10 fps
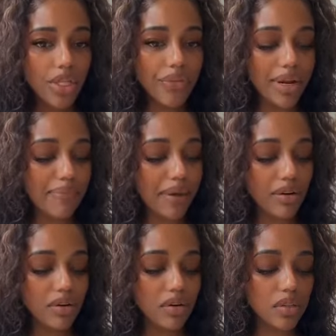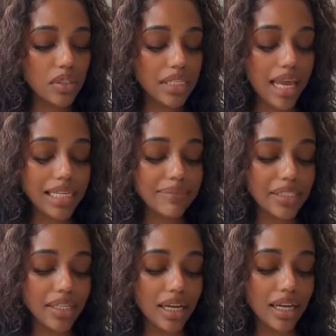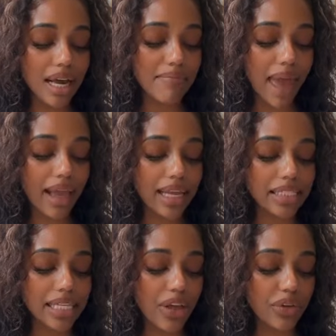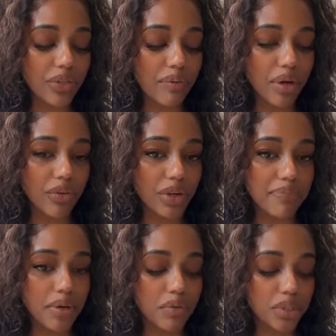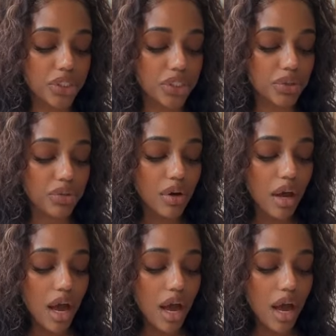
Three of Pentacles. Yeah, this person is going to come back and tell you they want to rebuild with you.